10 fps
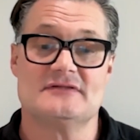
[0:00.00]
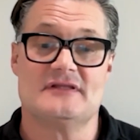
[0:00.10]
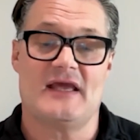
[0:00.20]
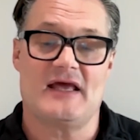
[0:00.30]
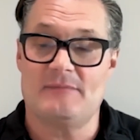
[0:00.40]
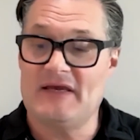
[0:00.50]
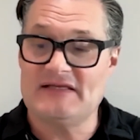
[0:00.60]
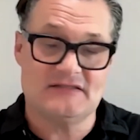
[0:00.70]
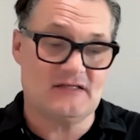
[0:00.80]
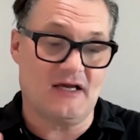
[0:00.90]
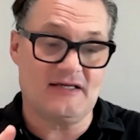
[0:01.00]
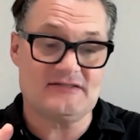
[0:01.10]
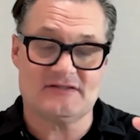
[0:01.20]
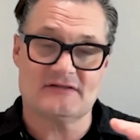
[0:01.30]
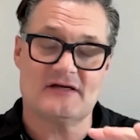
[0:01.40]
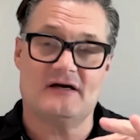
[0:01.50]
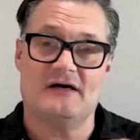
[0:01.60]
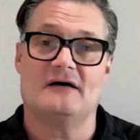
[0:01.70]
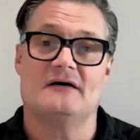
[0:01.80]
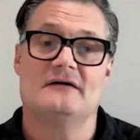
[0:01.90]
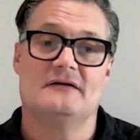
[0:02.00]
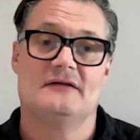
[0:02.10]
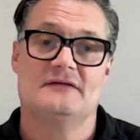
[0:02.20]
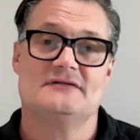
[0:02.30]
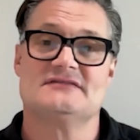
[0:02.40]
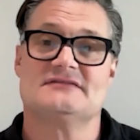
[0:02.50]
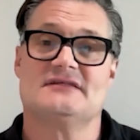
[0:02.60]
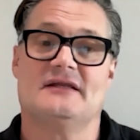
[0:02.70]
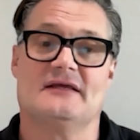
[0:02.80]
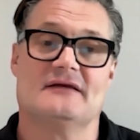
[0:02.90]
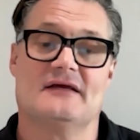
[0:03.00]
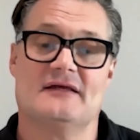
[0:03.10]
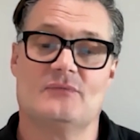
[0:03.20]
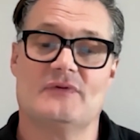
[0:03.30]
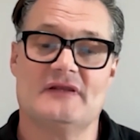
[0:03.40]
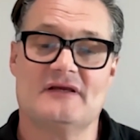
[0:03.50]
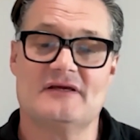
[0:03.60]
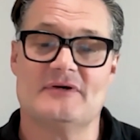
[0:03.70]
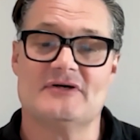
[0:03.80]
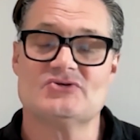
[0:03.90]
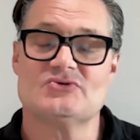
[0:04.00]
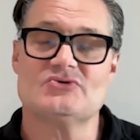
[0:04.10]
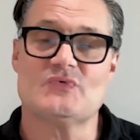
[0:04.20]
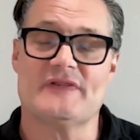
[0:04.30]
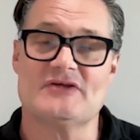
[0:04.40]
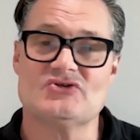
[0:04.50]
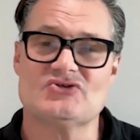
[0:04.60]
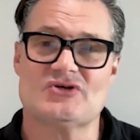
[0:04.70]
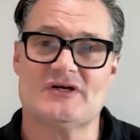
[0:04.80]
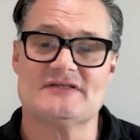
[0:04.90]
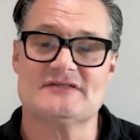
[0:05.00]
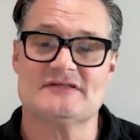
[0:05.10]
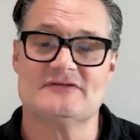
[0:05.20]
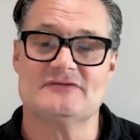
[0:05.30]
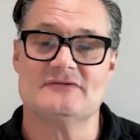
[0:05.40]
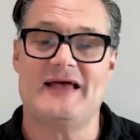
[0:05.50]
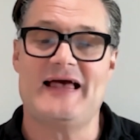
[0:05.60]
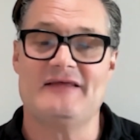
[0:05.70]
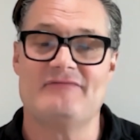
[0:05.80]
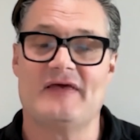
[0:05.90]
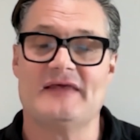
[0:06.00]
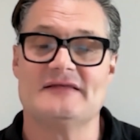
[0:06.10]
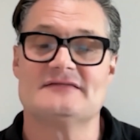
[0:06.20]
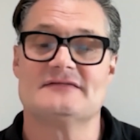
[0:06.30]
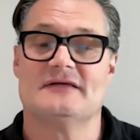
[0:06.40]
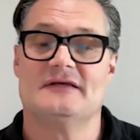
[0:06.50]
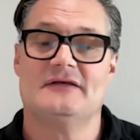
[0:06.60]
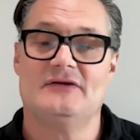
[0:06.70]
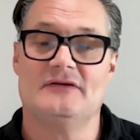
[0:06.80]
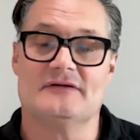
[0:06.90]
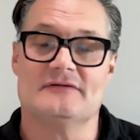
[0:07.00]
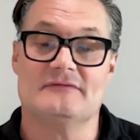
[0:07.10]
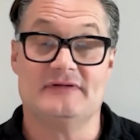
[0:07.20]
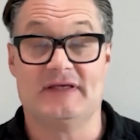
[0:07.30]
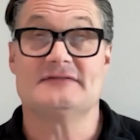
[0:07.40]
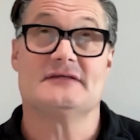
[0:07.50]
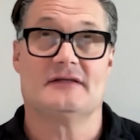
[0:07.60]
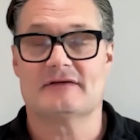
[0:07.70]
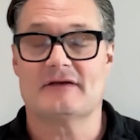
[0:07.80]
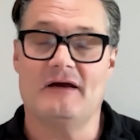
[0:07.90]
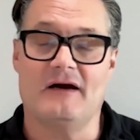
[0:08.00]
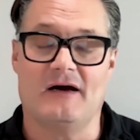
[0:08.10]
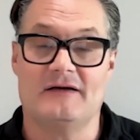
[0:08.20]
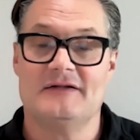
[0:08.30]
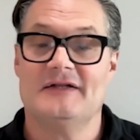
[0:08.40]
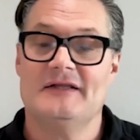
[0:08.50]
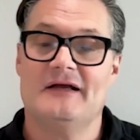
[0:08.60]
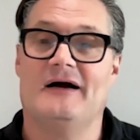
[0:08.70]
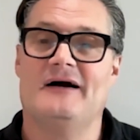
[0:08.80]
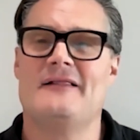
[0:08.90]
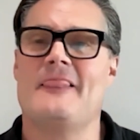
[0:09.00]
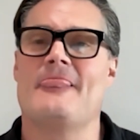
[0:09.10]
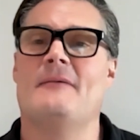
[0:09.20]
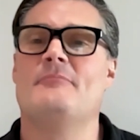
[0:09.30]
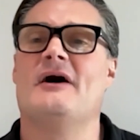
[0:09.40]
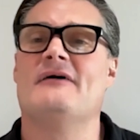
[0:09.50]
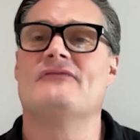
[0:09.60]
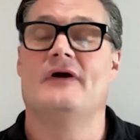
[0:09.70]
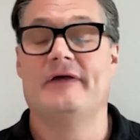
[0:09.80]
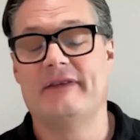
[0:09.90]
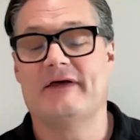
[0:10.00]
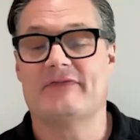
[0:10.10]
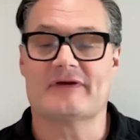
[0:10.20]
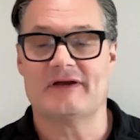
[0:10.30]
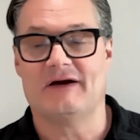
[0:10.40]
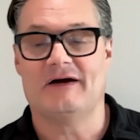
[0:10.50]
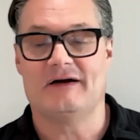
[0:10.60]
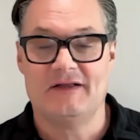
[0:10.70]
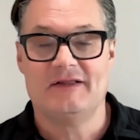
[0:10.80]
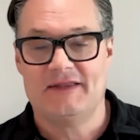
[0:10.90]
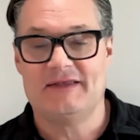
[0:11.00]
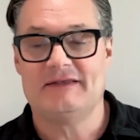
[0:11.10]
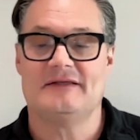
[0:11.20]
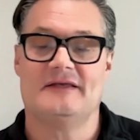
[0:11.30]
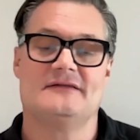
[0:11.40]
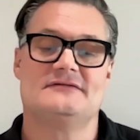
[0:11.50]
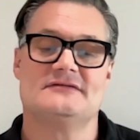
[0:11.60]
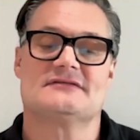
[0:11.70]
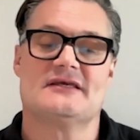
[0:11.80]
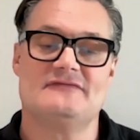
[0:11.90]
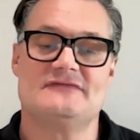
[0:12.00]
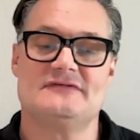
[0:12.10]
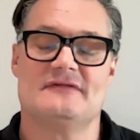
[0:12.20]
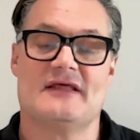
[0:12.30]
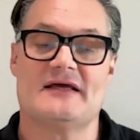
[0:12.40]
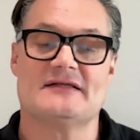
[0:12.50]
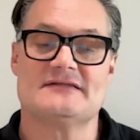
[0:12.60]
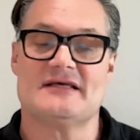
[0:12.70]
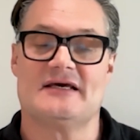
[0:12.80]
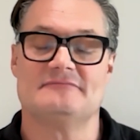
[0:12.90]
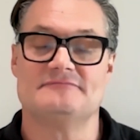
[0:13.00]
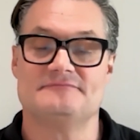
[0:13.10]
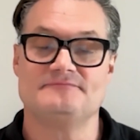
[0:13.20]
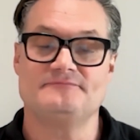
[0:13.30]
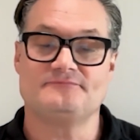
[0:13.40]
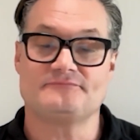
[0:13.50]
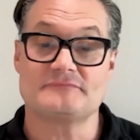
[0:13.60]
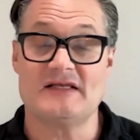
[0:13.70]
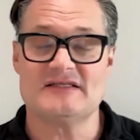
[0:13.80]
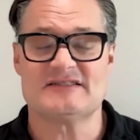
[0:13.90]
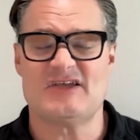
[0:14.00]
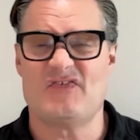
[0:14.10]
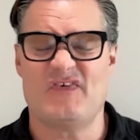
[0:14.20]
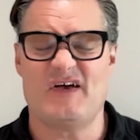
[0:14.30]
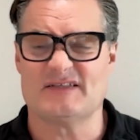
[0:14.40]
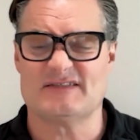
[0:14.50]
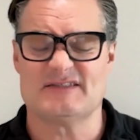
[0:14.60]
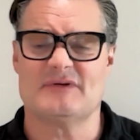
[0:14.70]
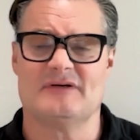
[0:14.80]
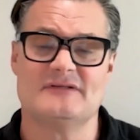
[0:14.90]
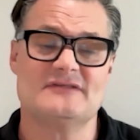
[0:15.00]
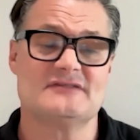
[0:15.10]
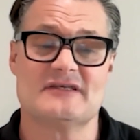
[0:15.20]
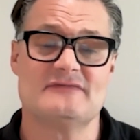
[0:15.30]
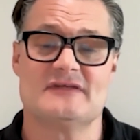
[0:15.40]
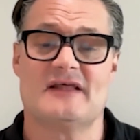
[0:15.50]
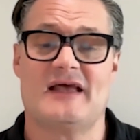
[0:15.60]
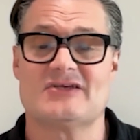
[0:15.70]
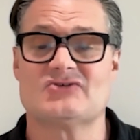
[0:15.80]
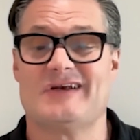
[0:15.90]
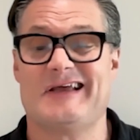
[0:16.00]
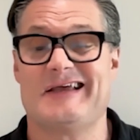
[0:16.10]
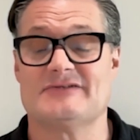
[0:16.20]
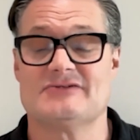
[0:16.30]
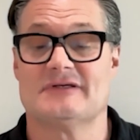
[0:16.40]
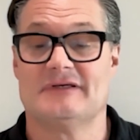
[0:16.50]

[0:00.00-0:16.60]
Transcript: the animated light on a car is stunning. And within commercials where they're just trying to elevate, yet another car above another car, it just gives you that, and it's so fast as well. It just gives you that extra edge,